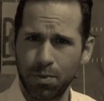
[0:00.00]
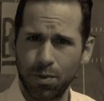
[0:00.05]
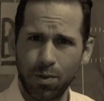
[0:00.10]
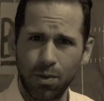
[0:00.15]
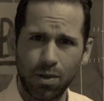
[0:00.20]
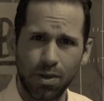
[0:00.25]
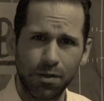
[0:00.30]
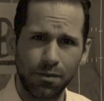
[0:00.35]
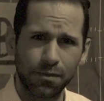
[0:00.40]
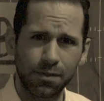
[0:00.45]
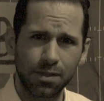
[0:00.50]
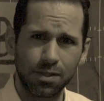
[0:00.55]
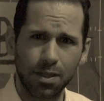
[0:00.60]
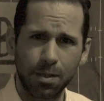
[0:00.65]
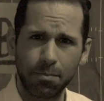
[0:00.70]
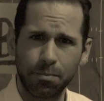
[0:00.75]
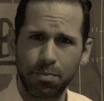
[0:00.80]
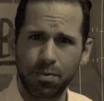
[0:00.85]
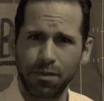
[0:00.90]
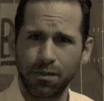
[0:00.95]
pull off
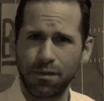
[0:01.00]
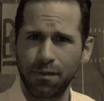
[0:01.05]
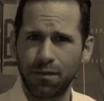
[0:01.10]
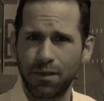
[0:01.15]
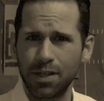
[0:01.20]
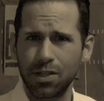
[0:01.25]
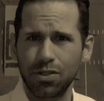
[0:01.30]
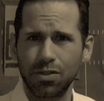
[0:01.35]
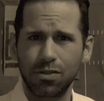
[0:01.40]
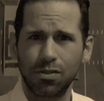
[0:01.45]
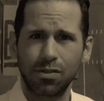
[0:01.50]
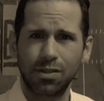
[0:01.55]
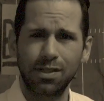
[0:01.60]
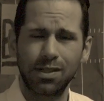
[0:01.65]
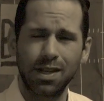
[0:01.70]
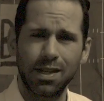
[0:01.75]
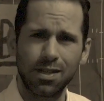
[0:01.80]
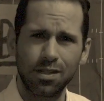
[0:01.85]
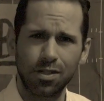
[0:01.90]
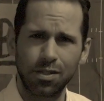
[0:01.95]
some professional
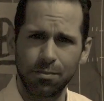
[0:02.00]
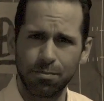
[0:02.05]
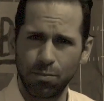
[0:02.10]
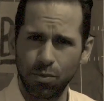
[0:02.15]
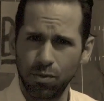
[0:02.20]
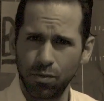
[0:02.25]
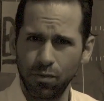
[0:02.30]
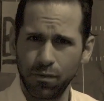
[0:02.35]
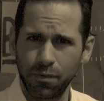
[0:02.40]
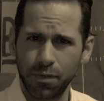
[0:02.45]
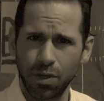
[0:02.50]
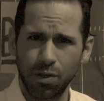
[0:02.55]
dance move,